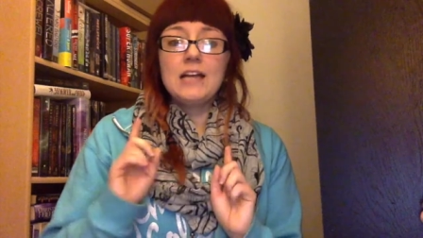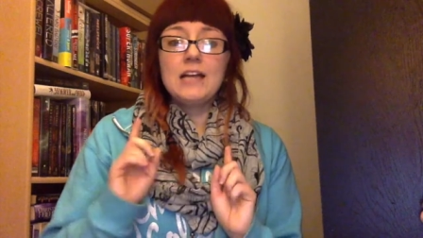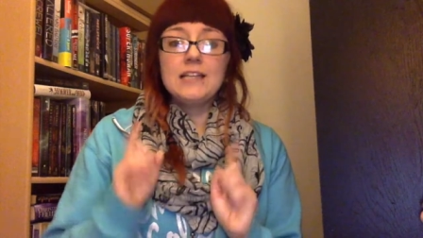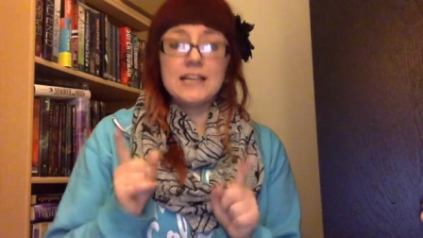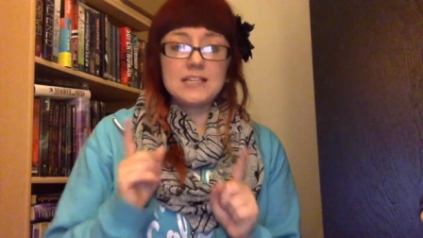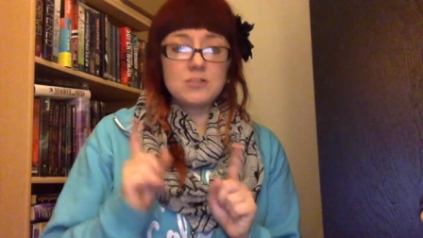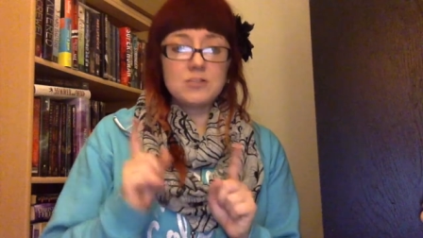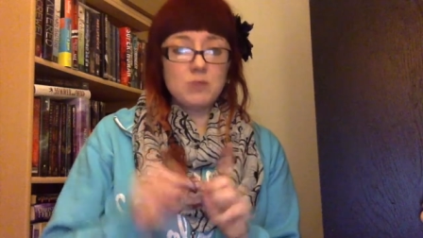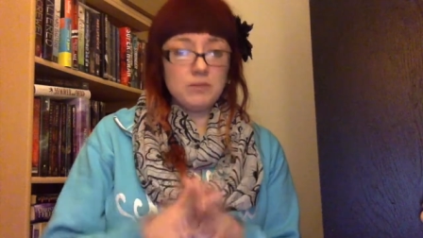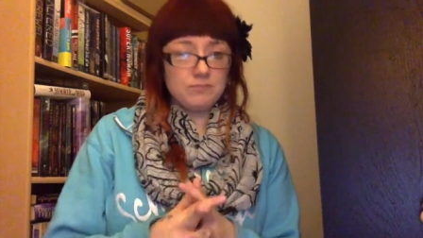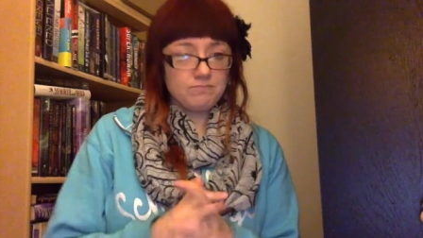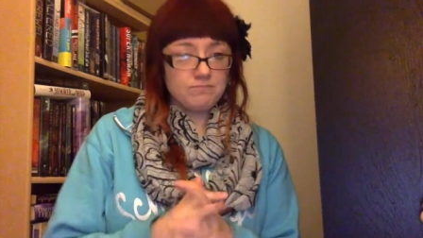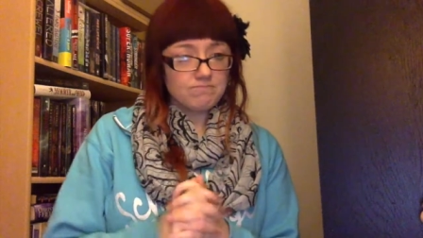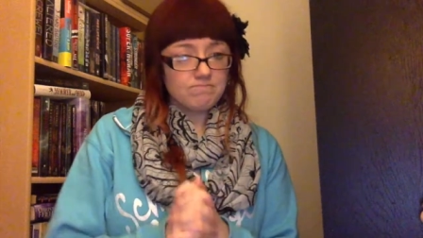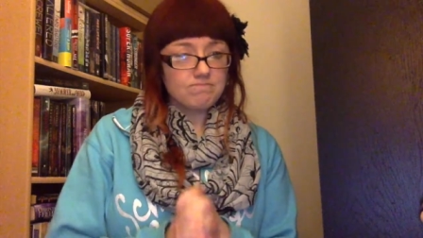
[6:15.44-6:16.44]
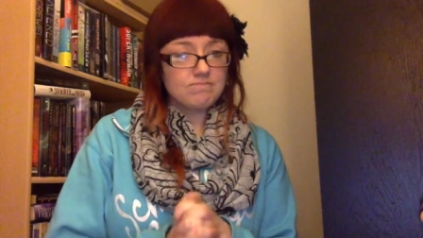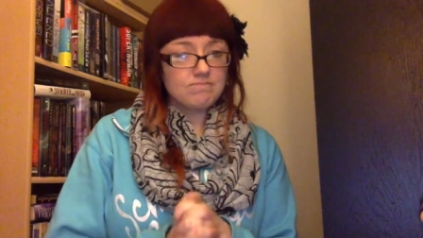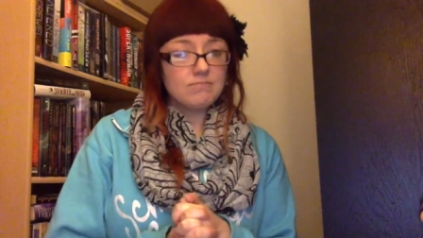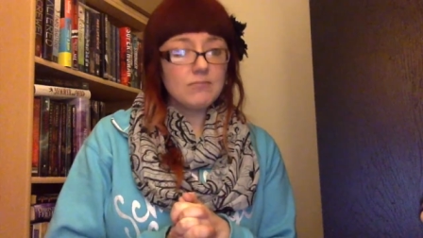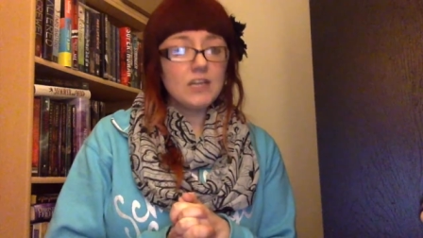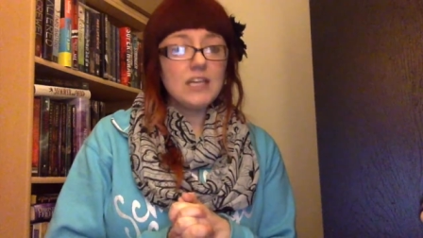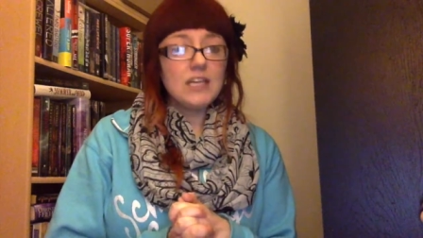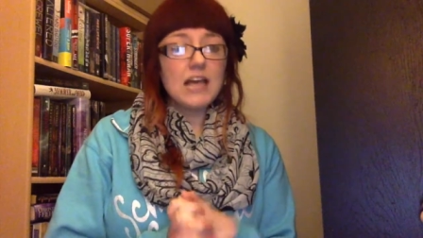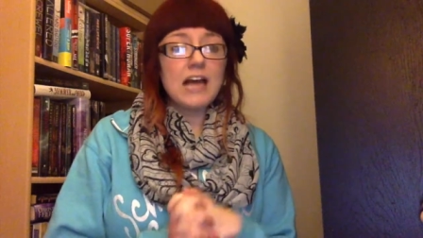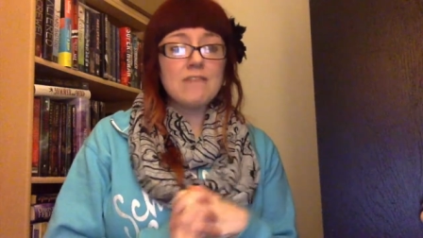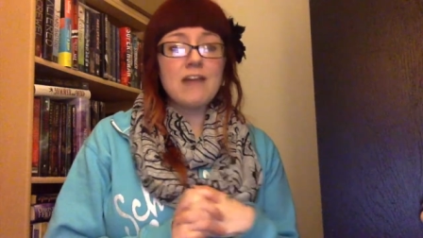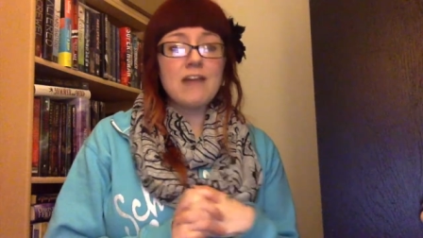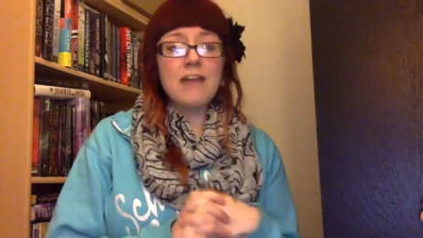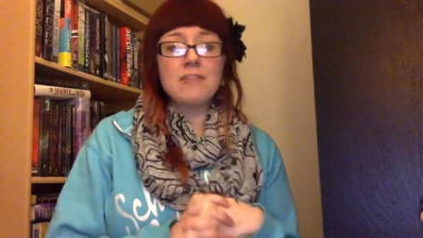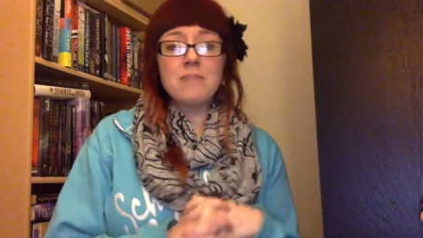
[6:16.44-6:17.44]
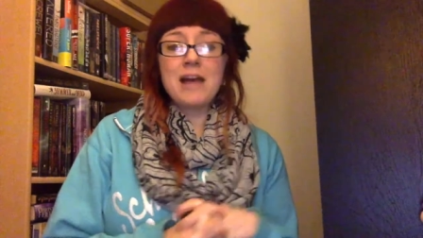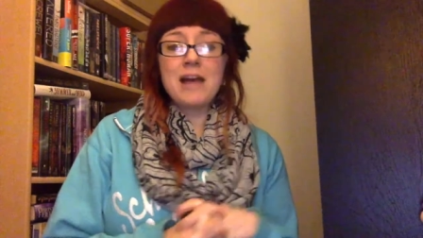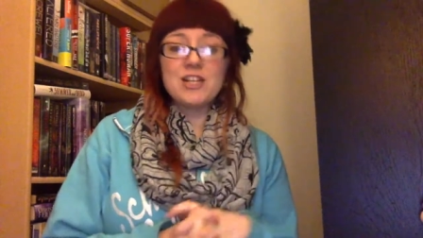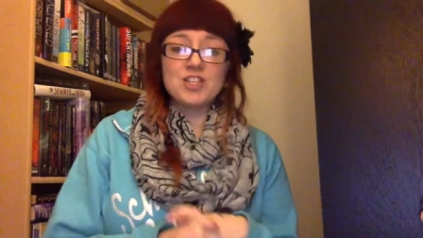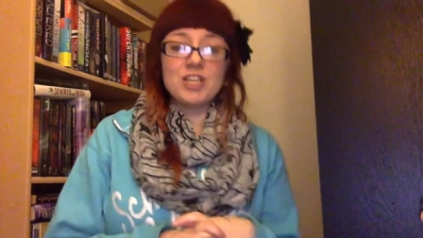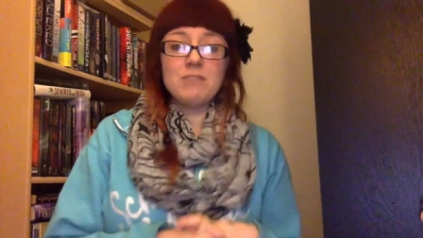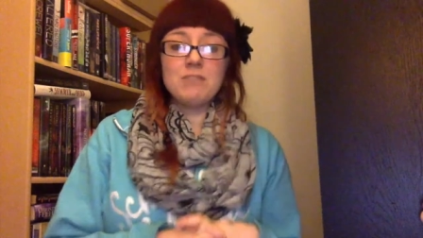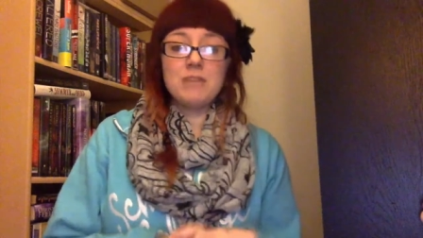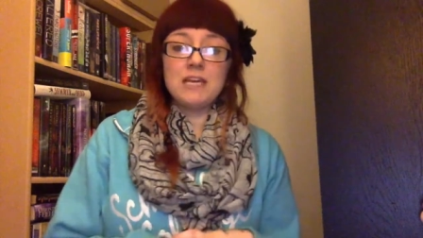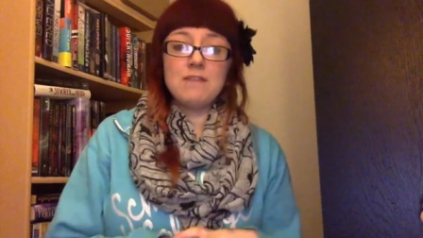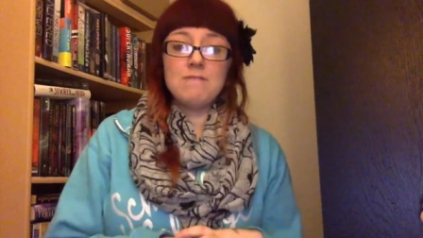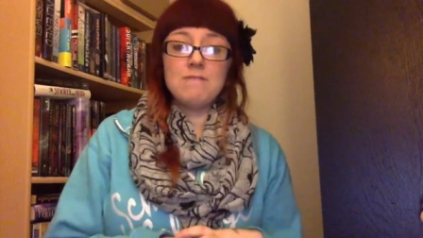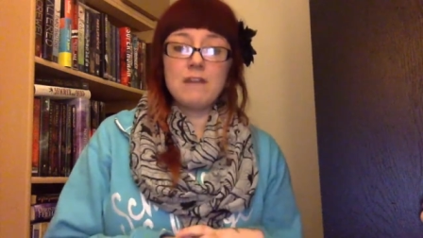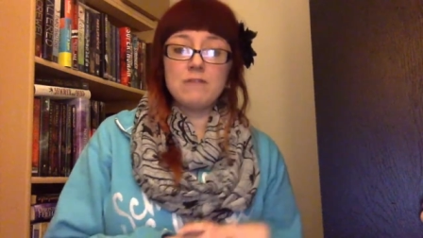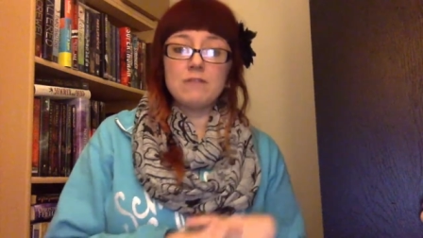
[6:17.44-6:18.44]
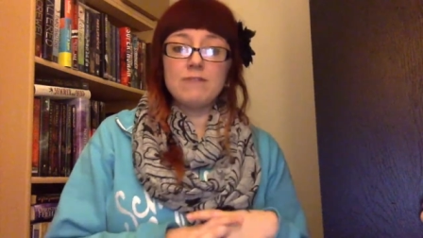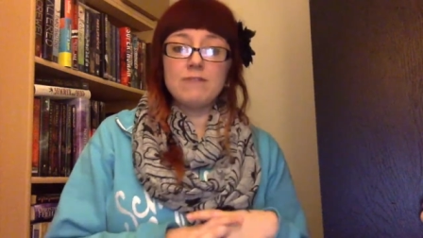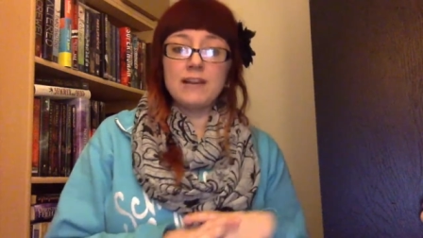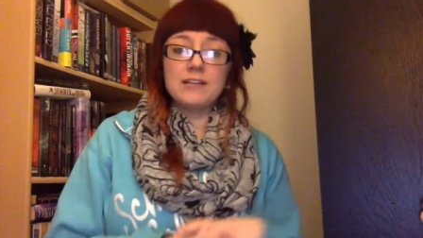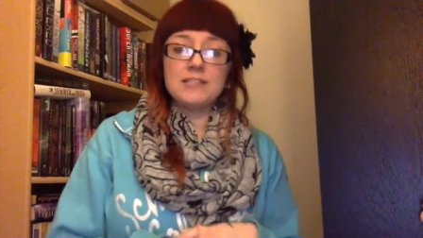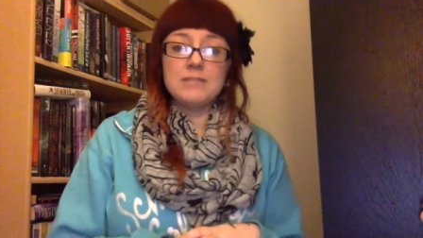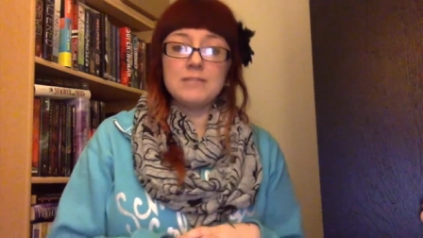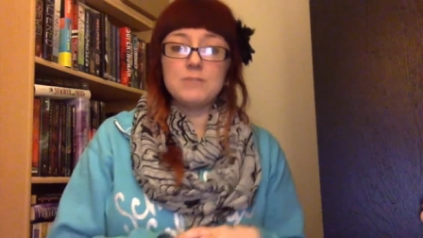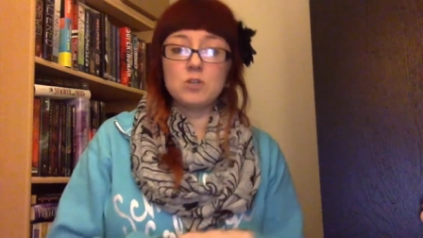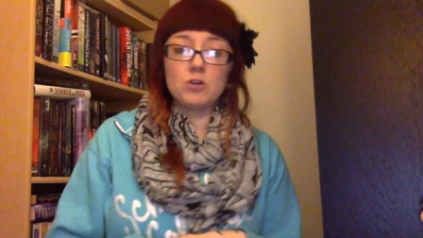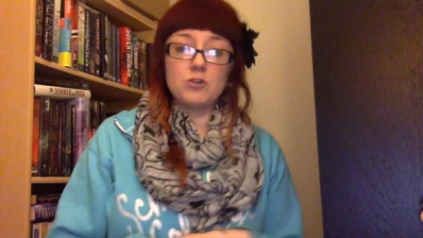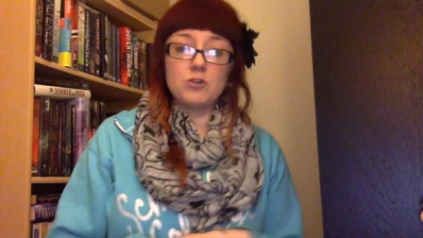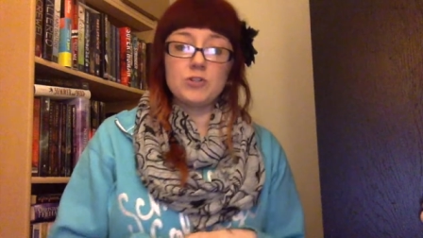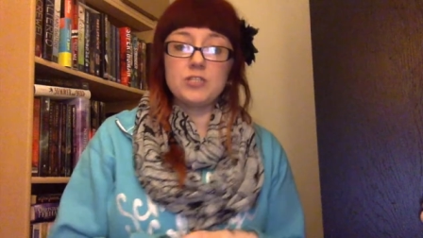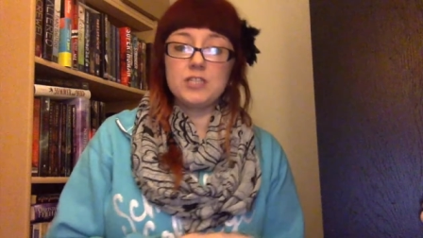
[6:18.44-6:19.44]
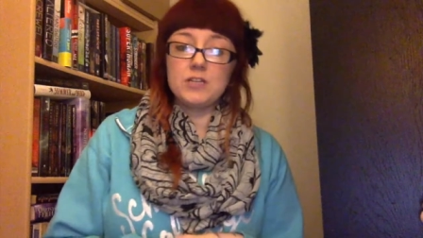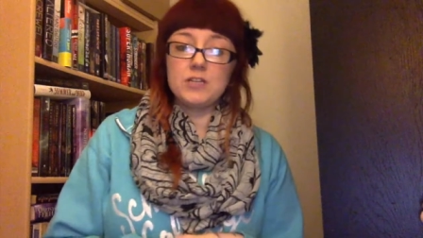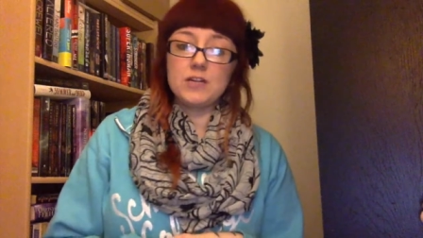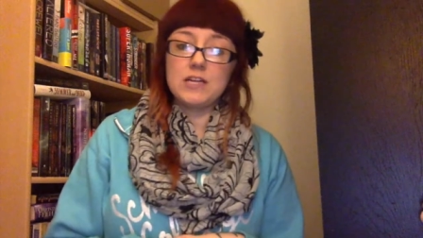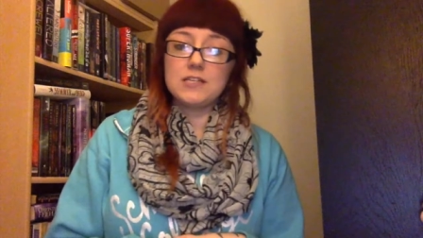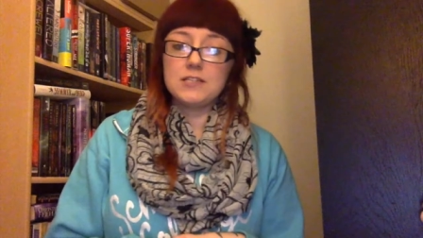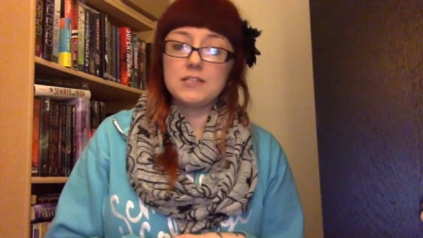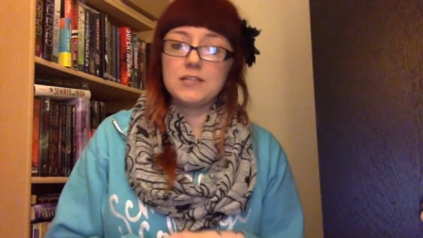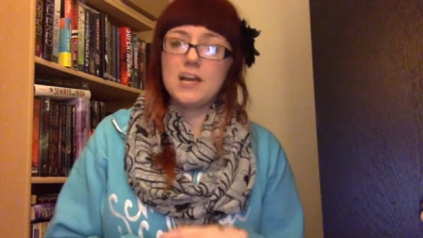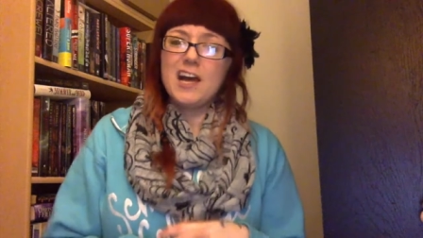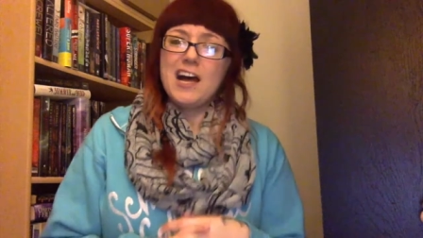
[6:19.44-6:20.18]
Next one. I've Got the Magic in Me. Favorite fantasy book or series?